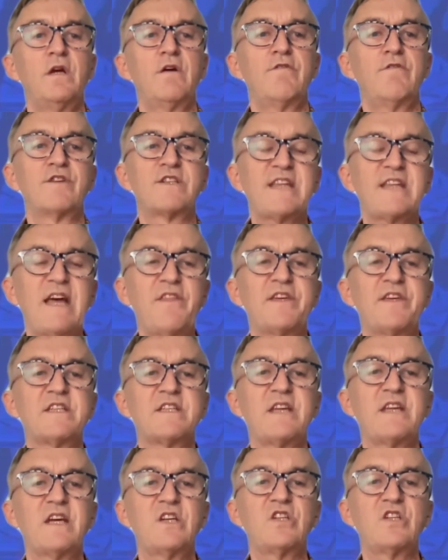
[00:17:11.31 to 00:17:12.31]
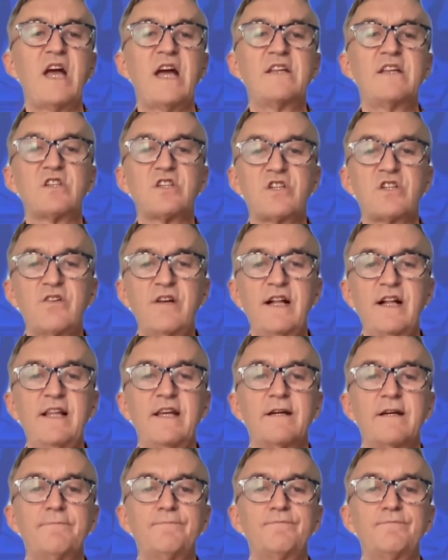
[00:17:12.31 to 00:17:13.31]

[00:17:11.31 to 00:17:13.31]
For Southeast Asia and Australia,